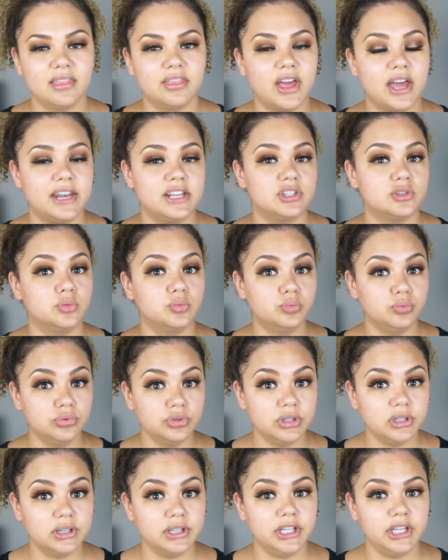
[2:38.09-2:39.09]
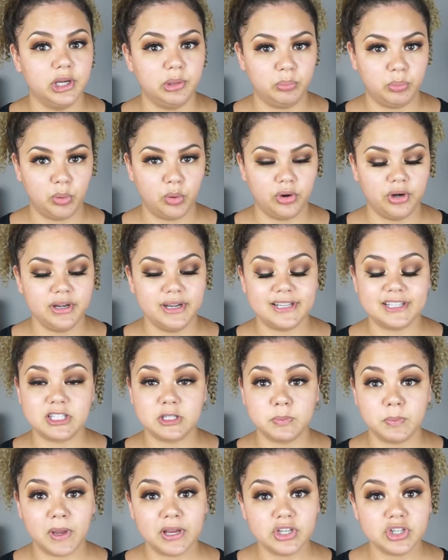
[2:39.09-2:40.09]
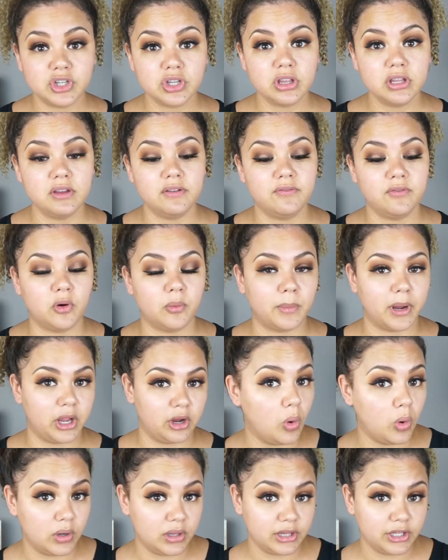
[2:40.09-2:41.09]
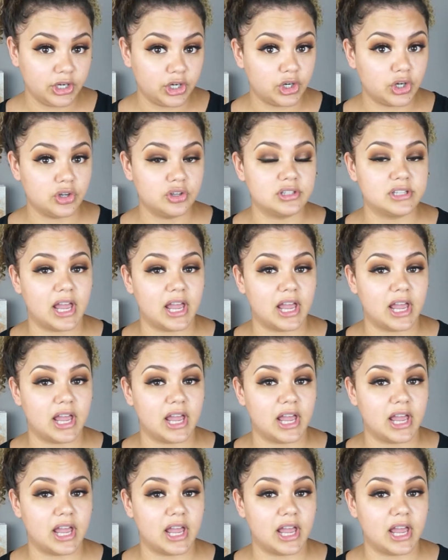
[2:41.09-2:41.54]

That is really important, especially for my oily girls.